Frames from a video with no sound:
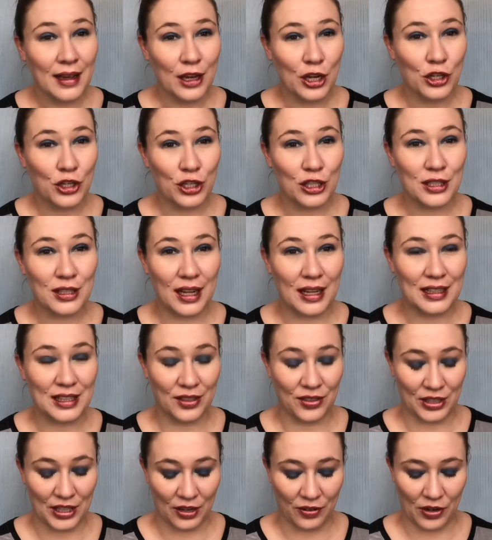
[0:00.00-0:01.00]
just lots of
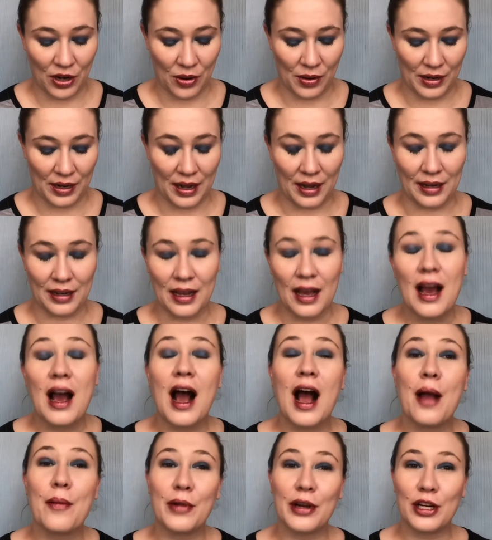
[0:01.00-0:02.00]
stuff going on.
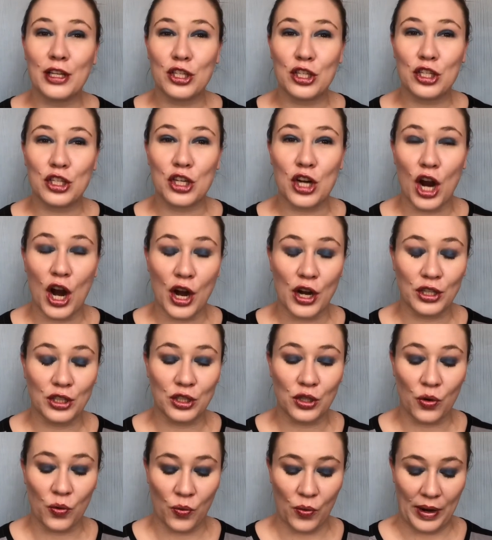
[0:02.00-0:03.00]
I'm gonna start
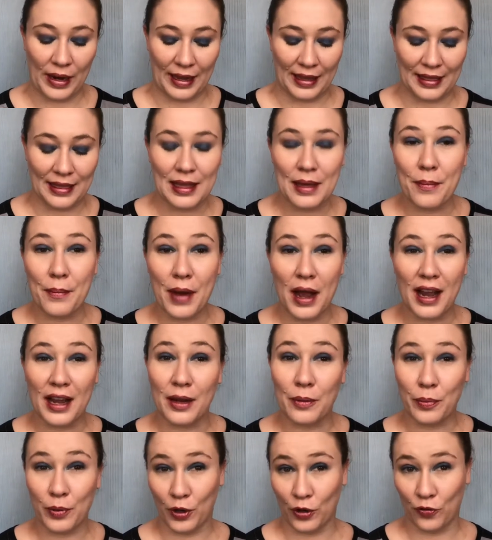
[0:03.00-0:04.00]
with my
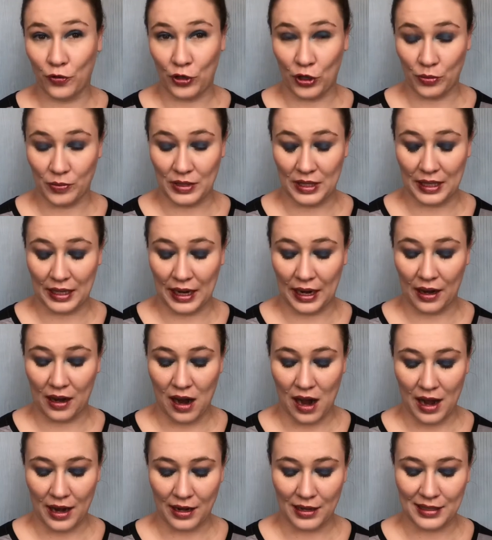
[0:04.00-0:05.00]
perfumes that I
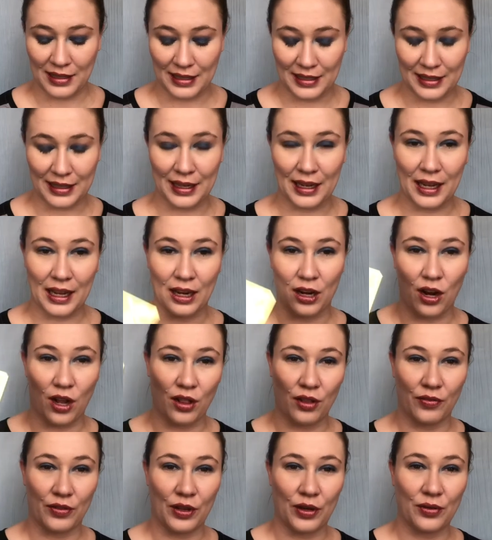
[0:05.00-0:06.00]
got because I did get all
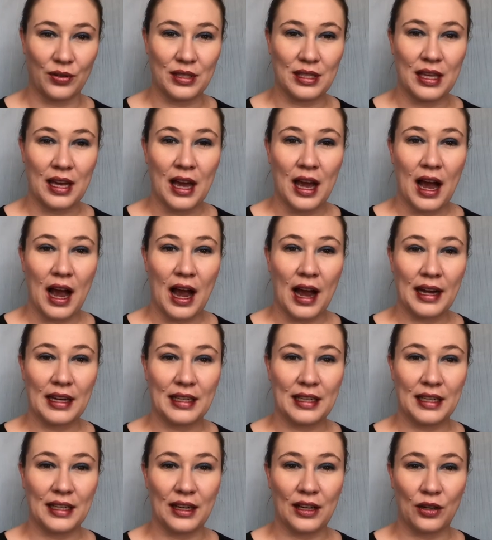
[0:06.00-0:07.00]
of those. I
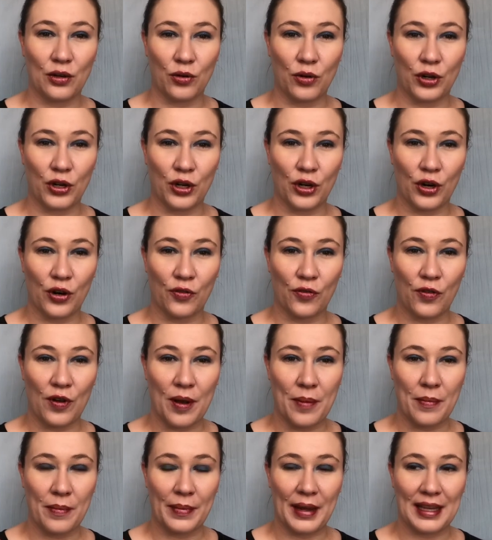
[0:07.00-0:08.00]
did an order
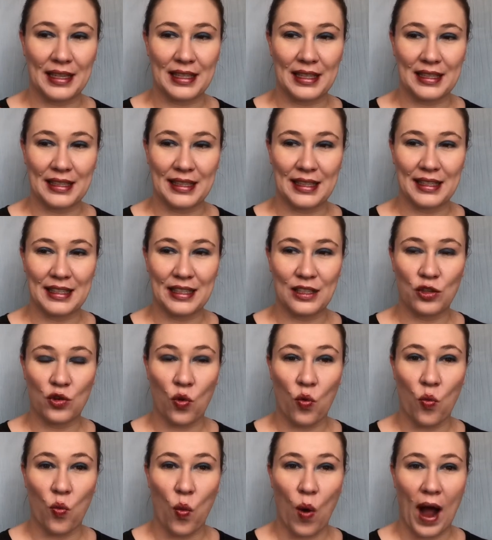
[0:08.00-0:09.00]
from Macy's. This is
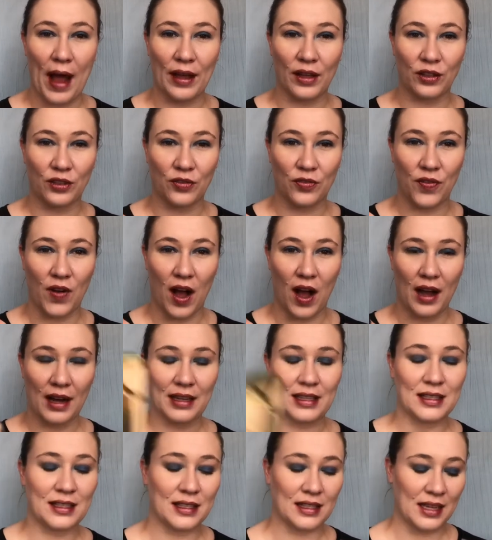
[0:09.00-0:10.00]

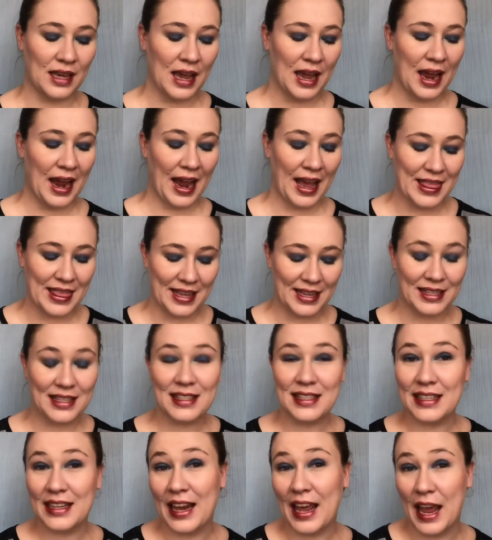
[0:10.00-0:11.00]
Wildfox and this is
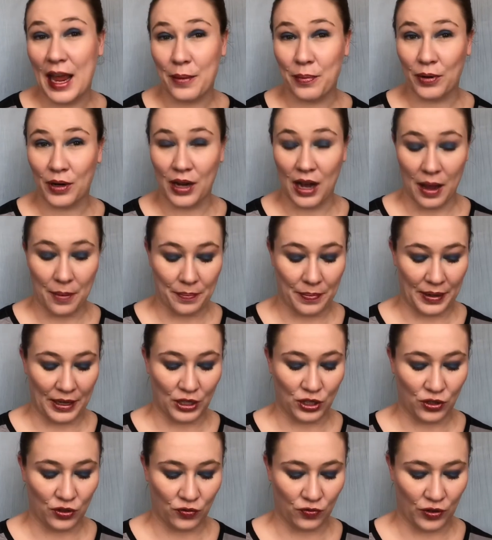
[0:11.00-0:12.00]
an apricot
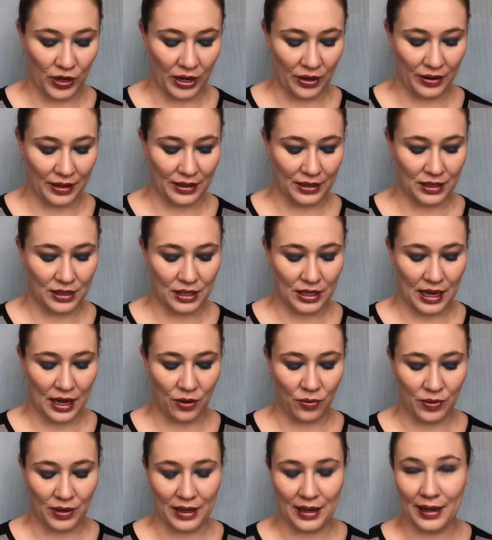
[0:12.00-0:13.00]
based fragrance. And
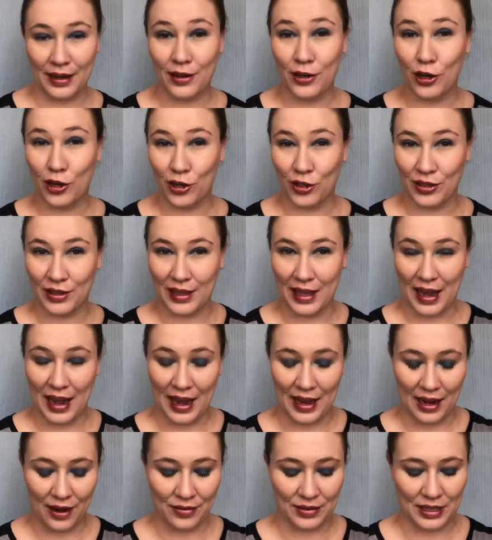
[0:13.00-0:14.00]
when I heard that,
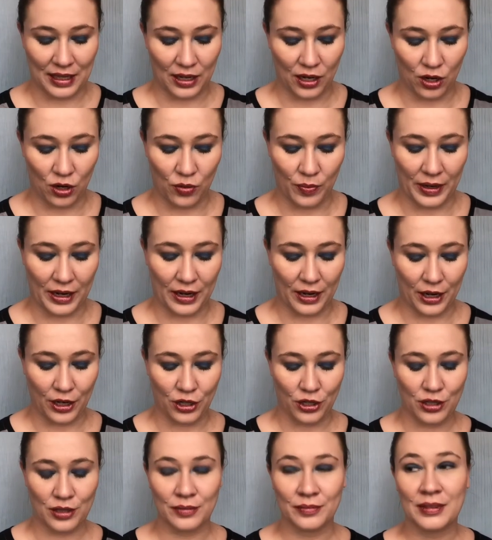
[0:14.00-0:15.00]
I was like, oh my gosh,